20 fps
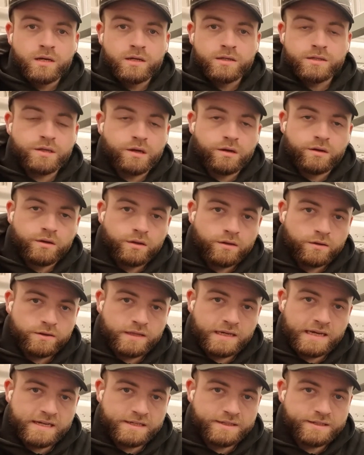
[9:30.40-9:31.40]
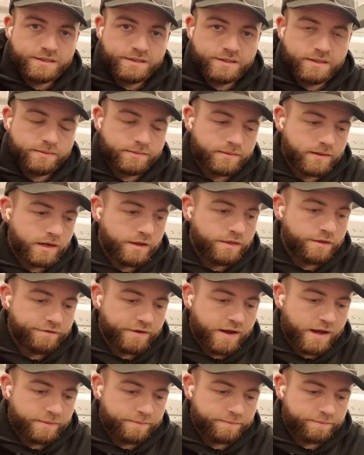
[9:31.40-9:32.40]
So the gas system in the
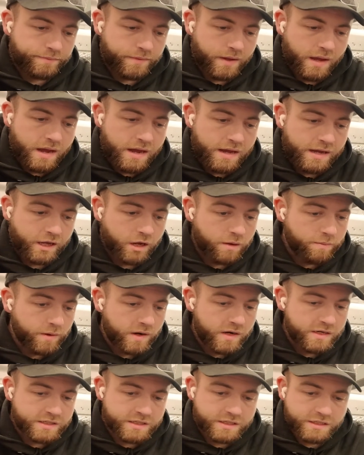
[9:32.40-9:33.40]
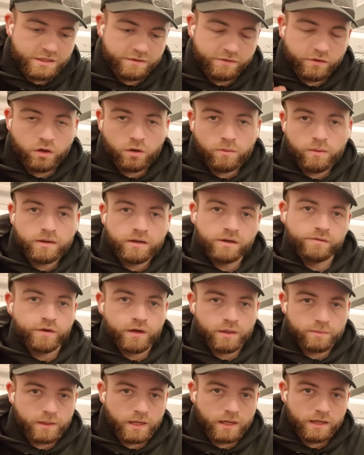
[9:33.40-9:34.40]
van it comprises of a couple of
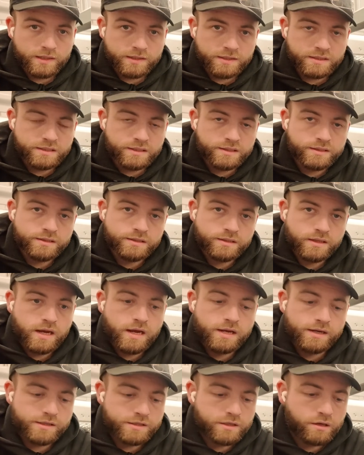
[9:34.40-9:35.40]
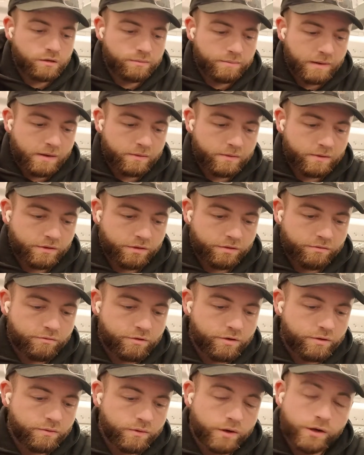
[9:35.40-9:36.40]
different appliances, and it's all powered
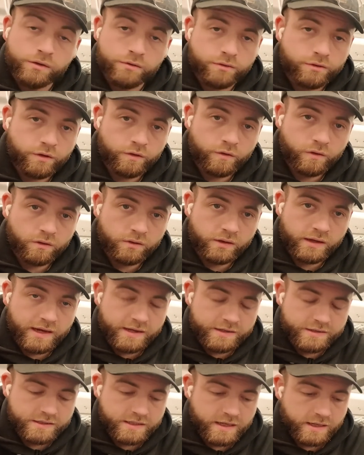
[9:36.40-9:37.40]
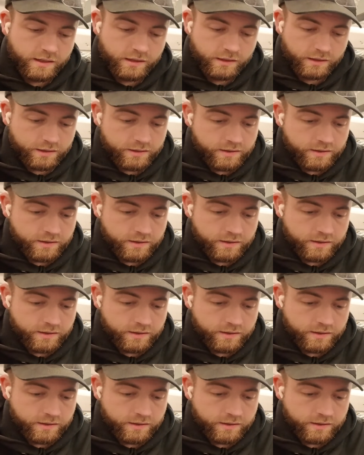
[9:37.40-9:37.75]
through an underslung gas tank.